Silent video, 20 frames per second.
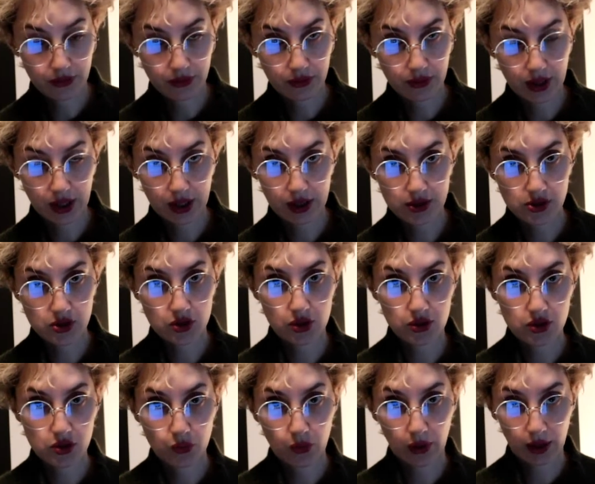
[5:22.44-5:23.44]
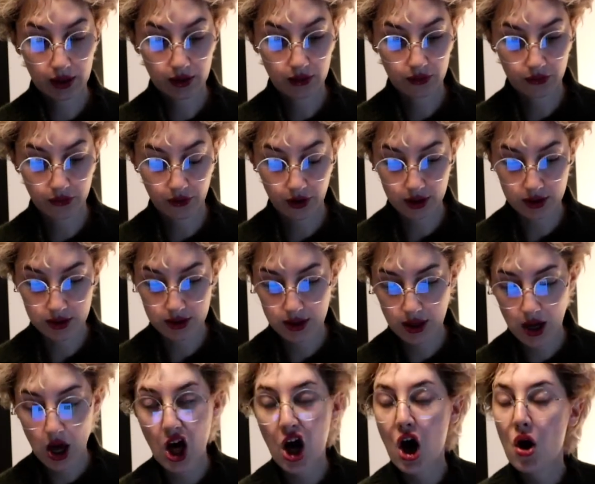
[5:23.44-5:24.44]
the hair turns white in the front,
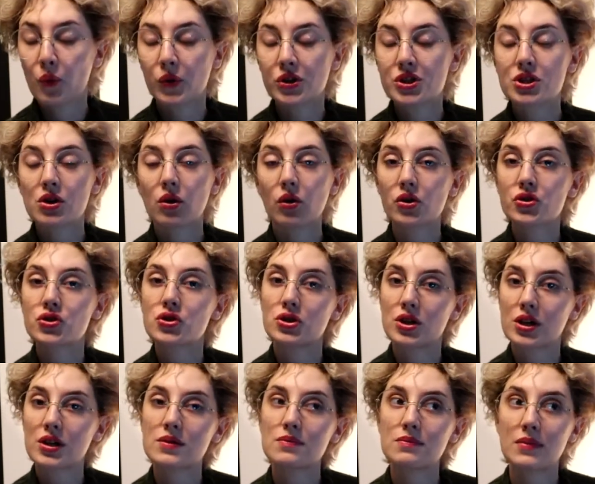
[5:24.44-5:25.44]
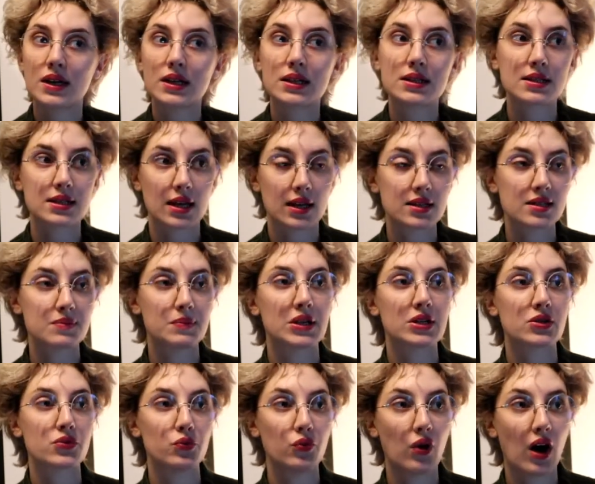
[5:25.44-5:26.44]
which also doesn't make sense
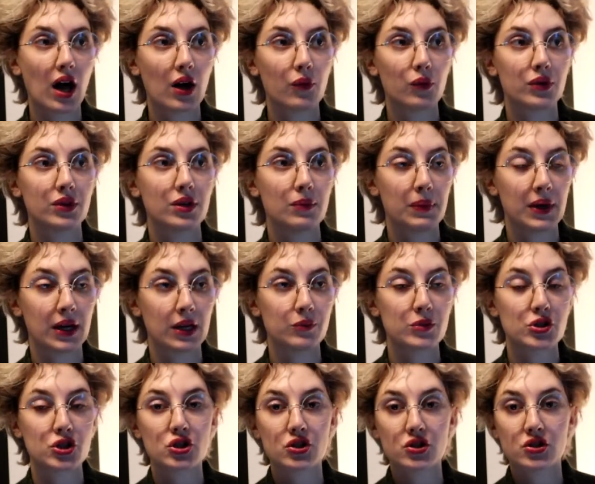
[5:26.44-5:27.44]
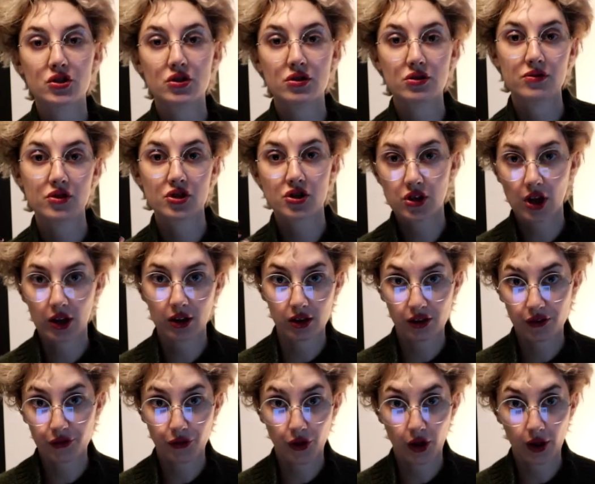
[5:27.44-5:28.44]
because why would the pigment just suddenly
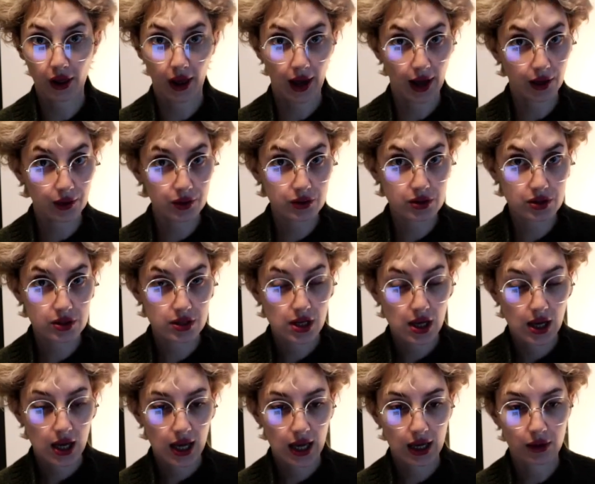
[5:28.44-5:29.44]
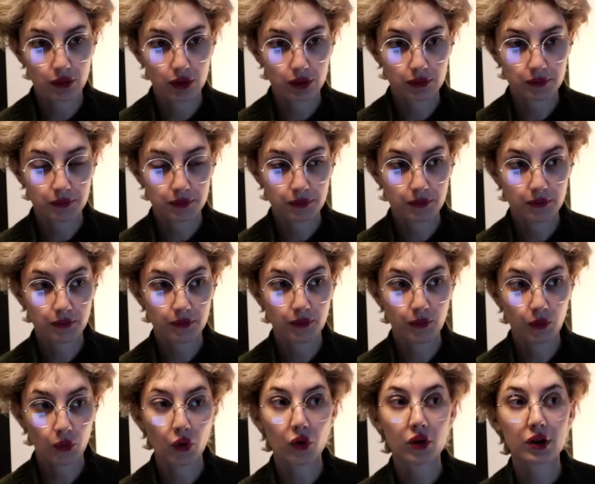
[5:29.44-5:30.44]
fall out? It would
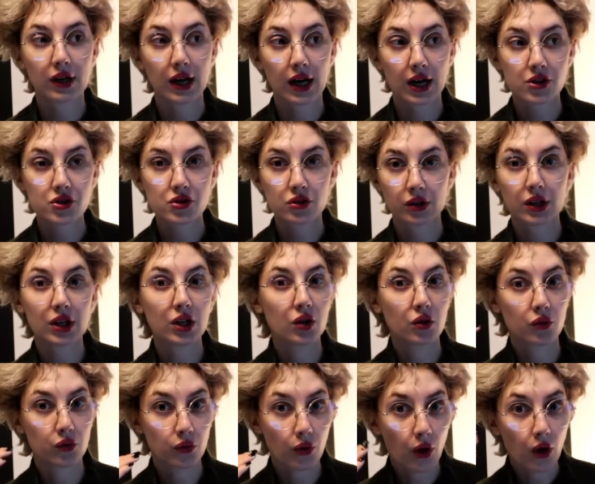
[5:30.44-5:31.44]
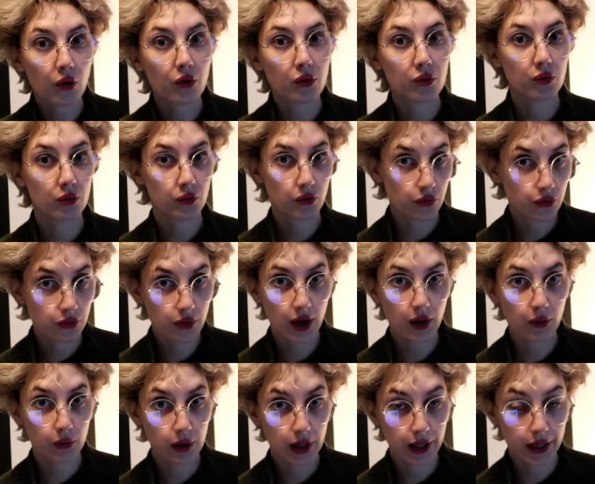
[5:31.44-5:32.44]
more naturally grow
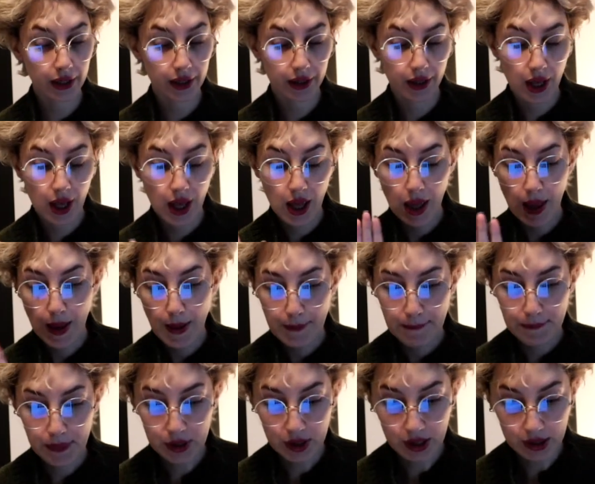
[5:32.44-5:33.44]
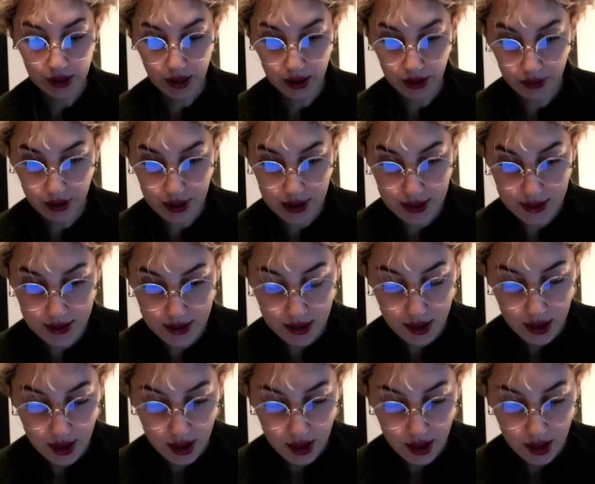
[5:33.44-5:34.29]
that way, but I digress.